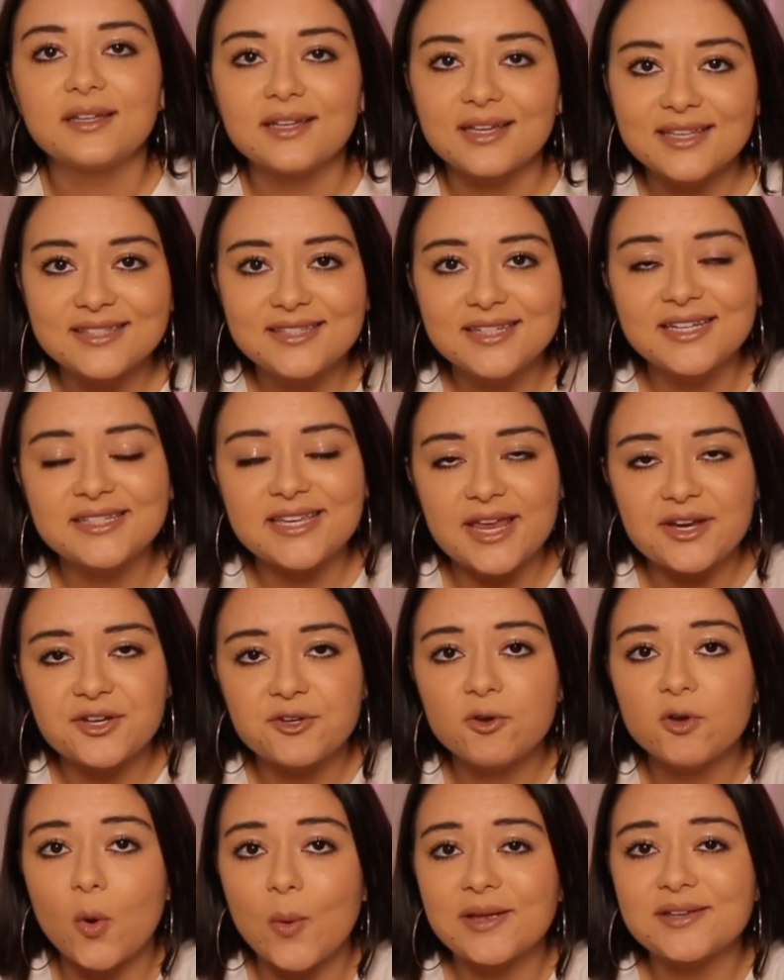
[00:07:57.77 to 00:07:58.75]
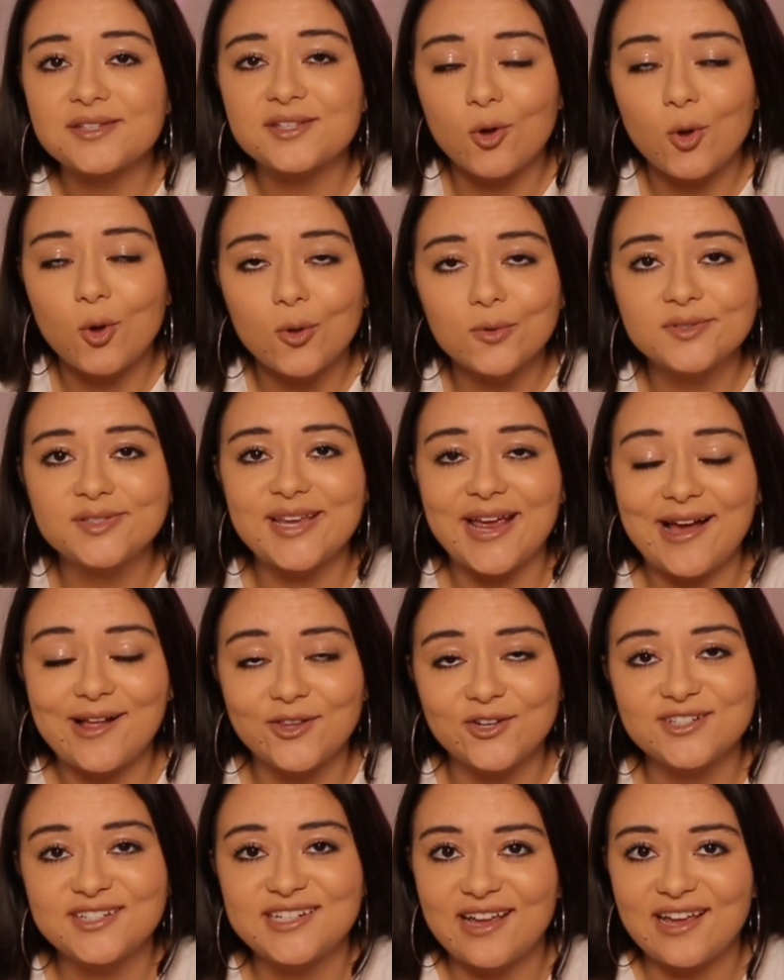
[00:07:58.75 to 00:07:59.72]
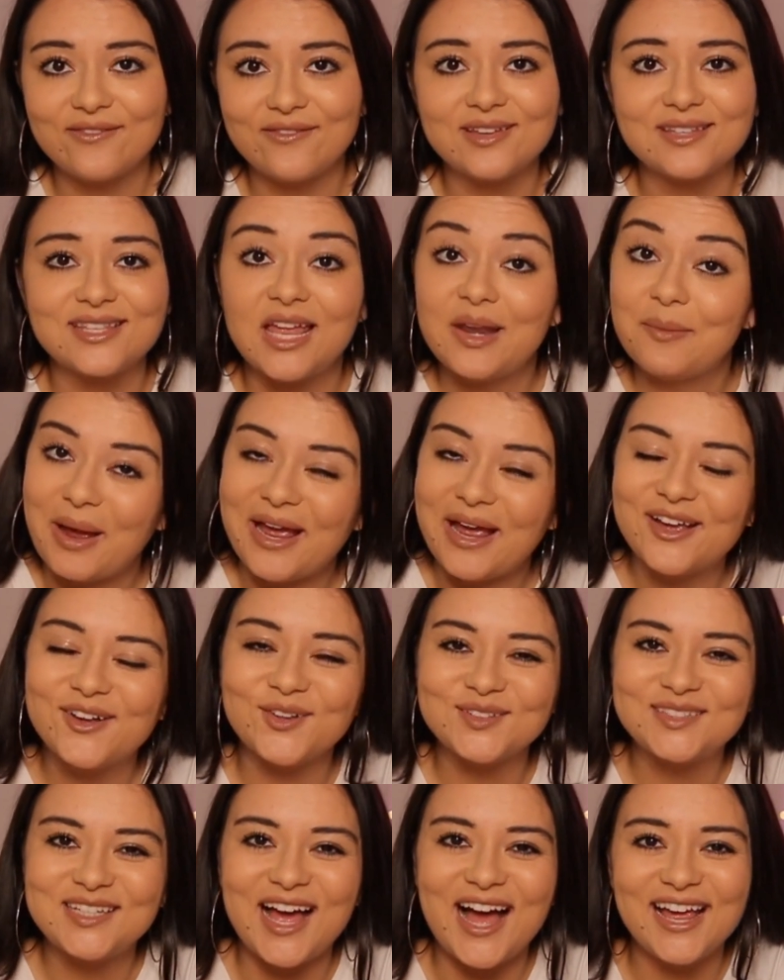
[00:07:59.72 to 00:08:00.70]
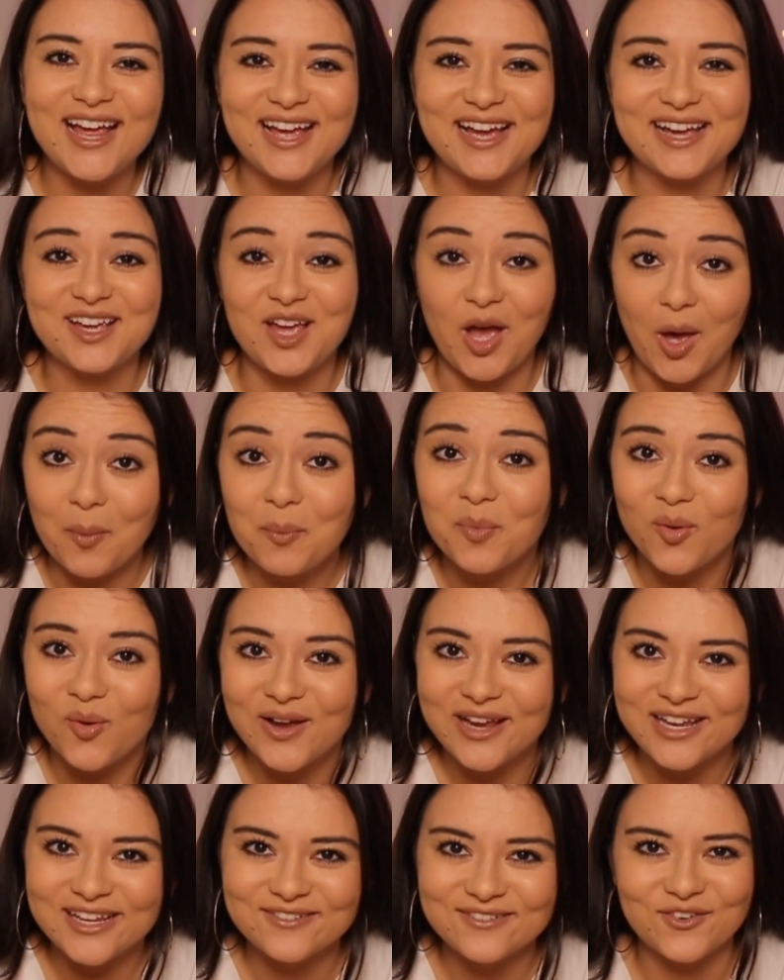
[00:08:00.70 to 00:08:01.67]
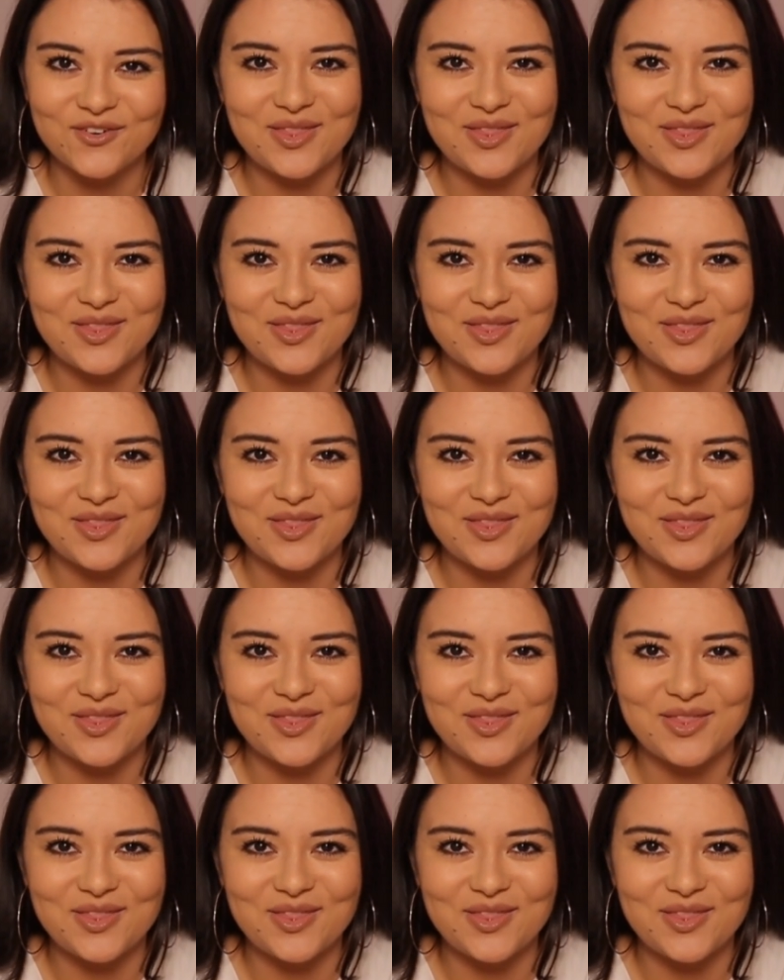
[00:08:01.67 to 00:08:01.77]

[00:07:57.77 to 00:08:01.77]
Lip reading: Is Nintendo going to hold Taylor Davis and Michael Tai at gunpoint for